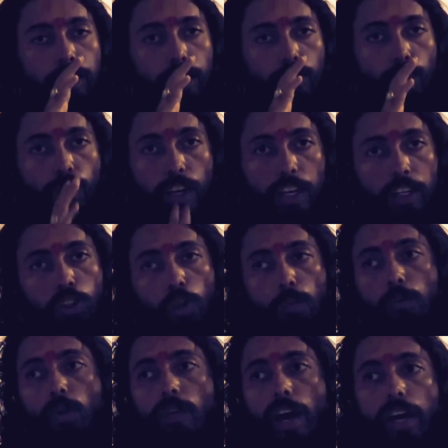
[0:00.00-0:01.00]
willing
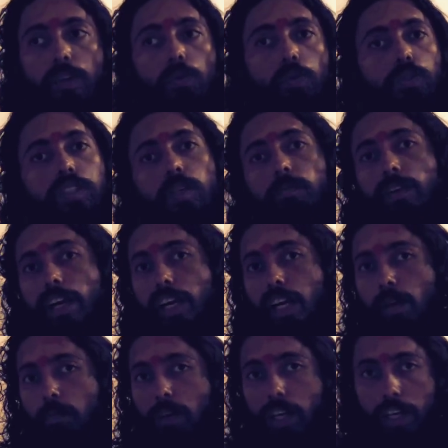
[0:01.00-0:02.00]
to provide you some
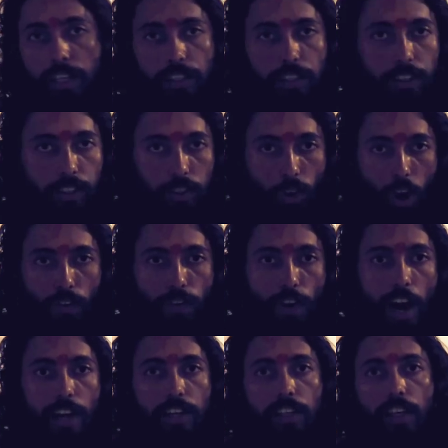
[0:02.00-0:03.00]
random links of
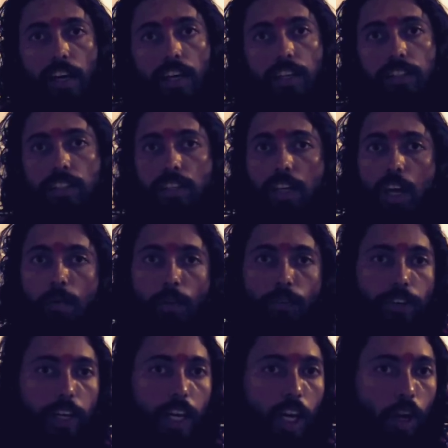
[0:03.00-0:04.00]
articles in name
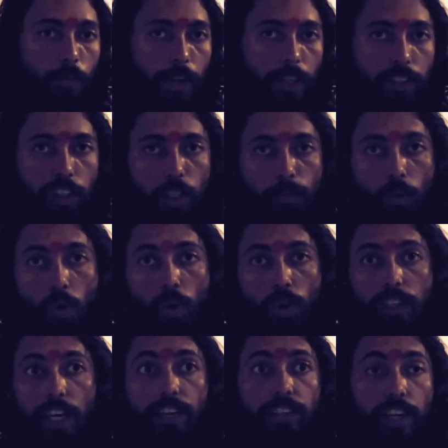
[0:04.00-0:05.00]
of help and
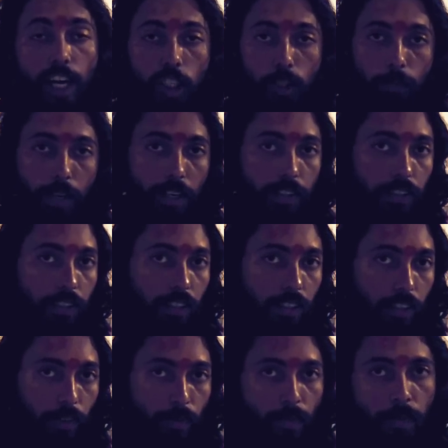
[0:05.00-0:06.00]
support and
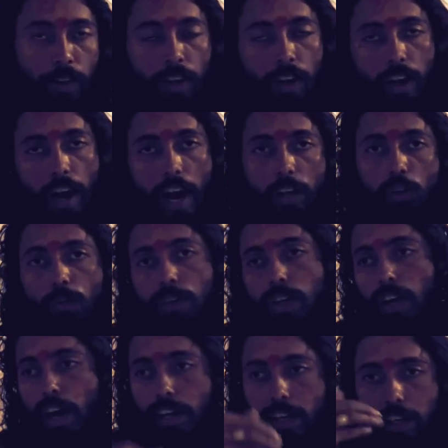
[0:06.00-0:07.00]
transparency, and you
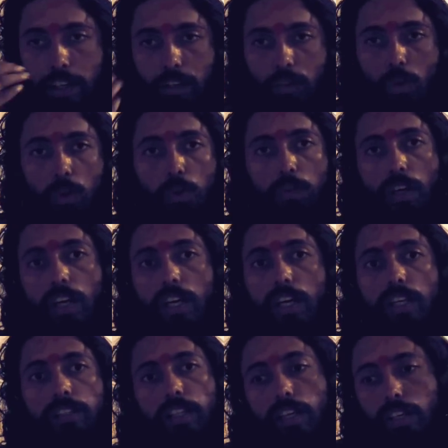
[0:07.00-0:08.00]
will again go to the
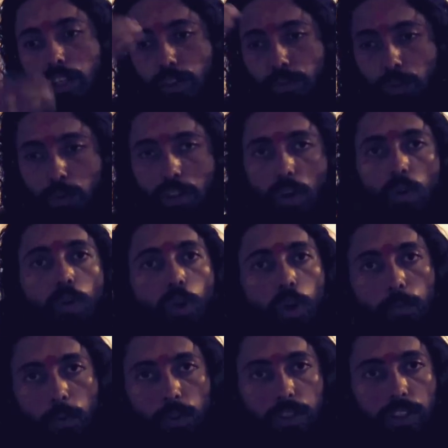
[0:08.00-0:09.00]
links and review the
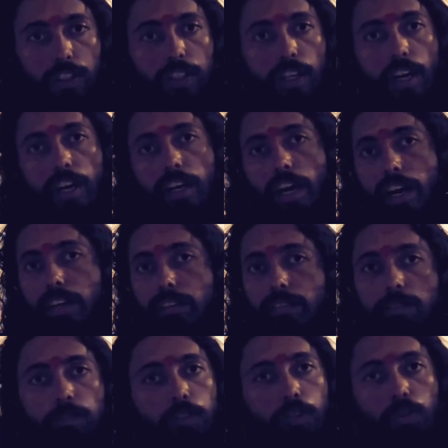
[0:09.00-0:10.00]
whole procedure,
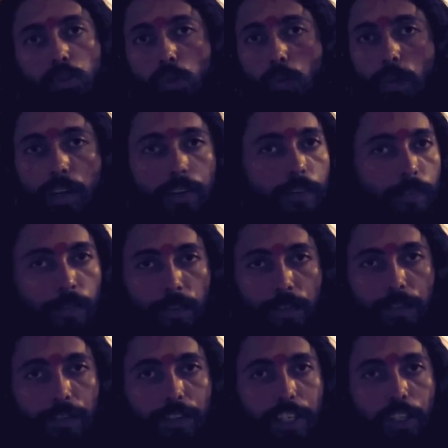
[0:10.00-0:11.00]
and you will
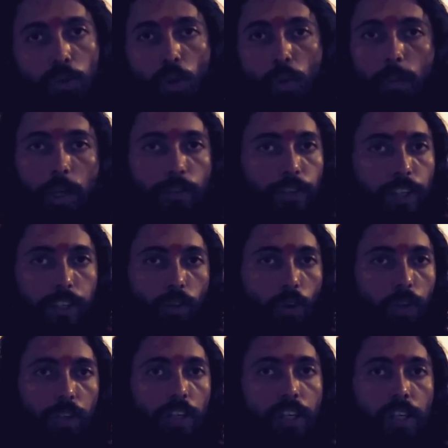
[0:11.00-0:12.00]
get no benefit
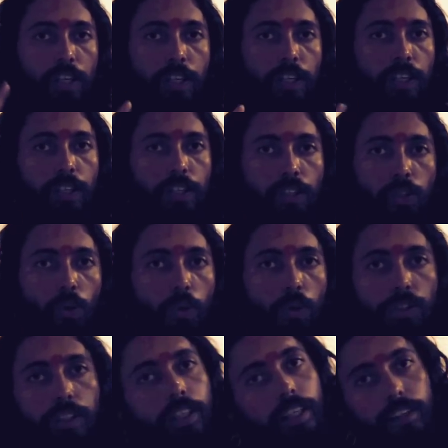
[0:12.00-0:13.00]
or
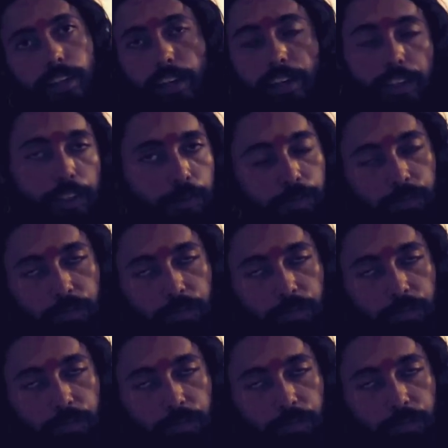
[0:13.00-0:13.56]
solution at the end.